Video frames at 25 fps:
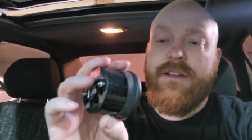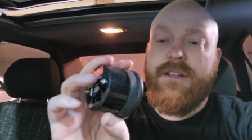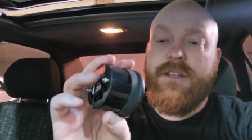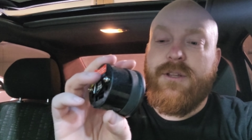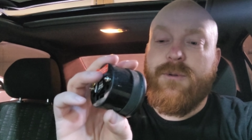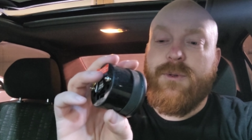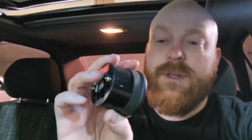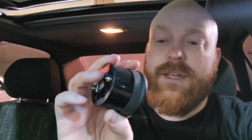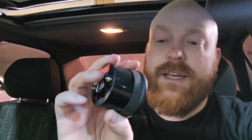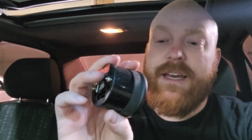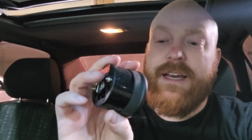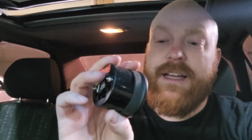you
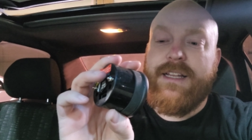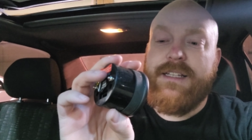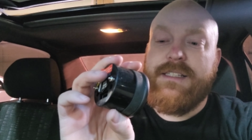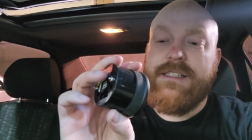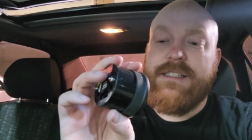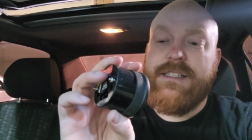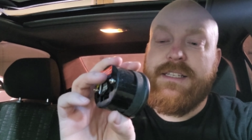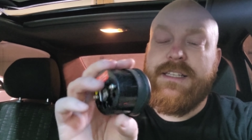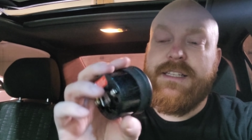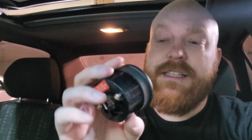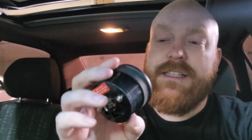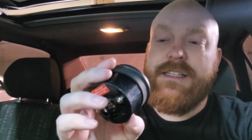can't
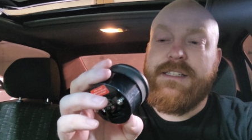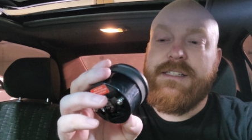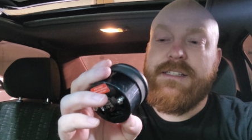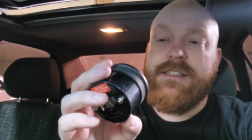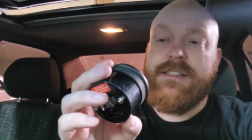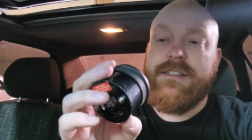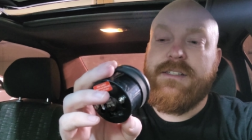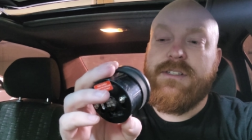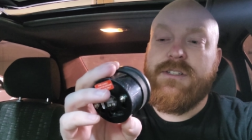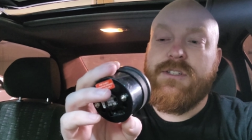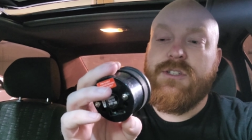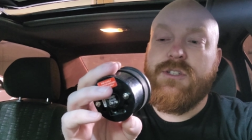see
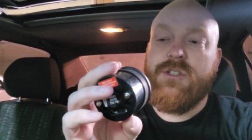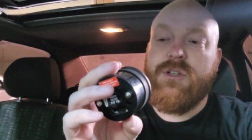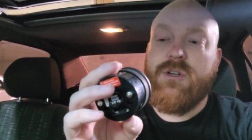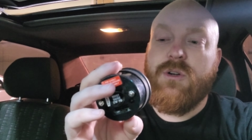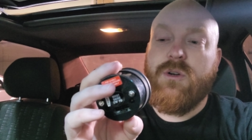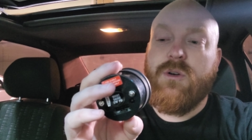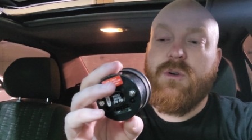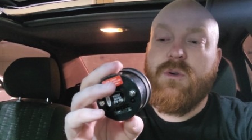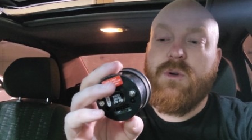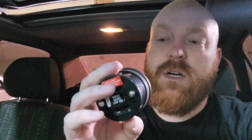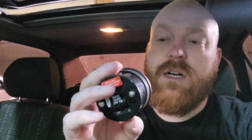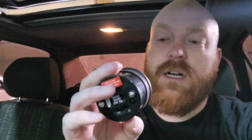this.
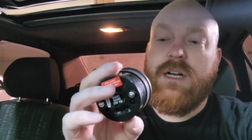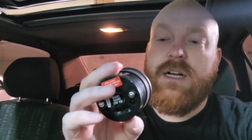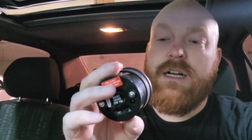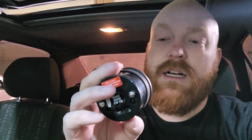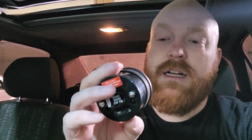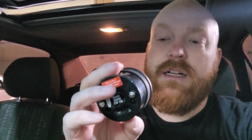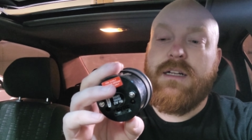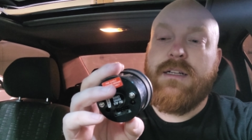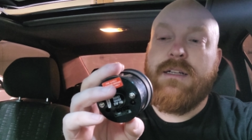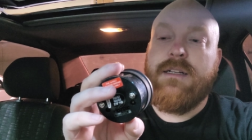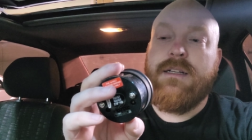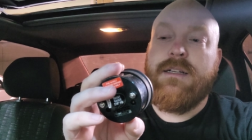So, uh,
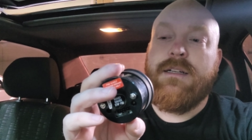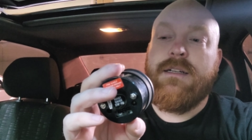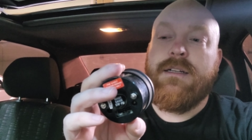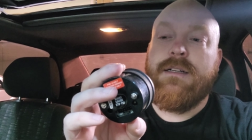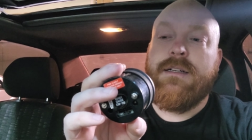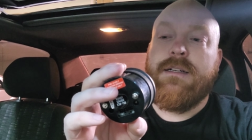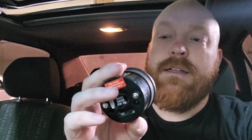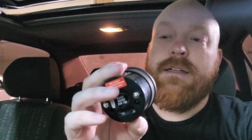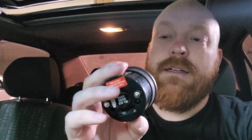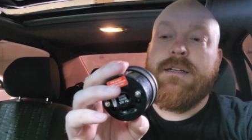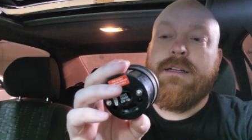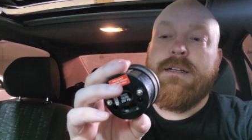
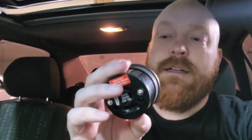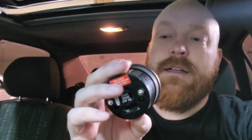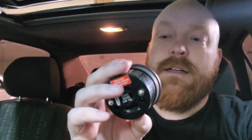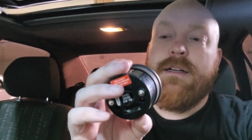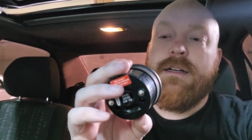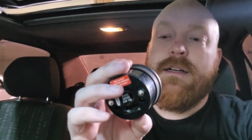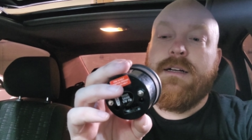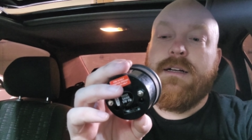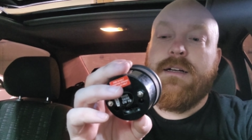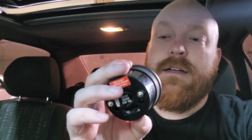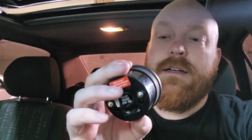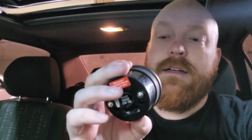
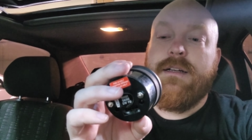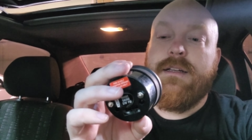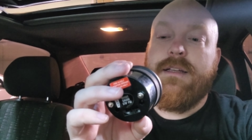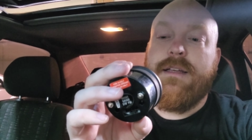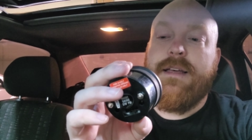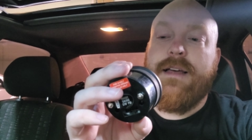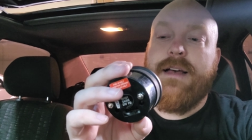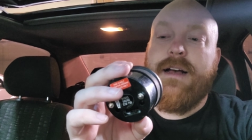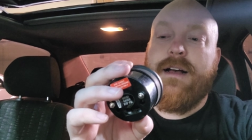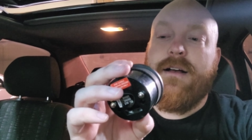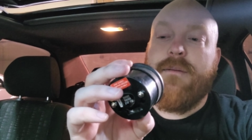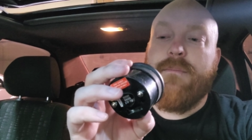
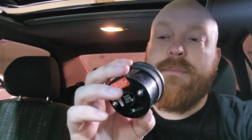yeah,